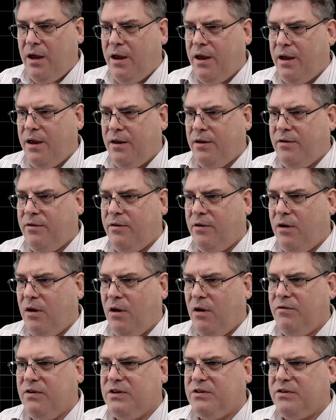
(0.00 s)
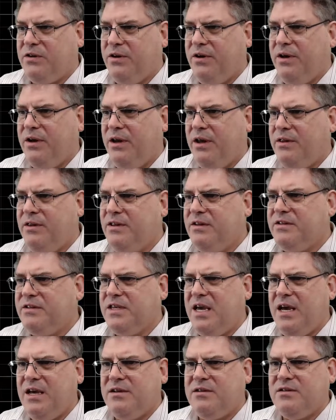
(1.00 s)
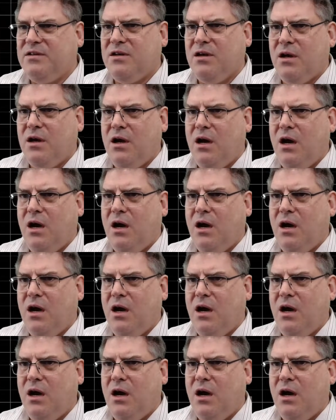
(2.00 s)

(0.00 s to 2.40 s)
And obviously, in this case,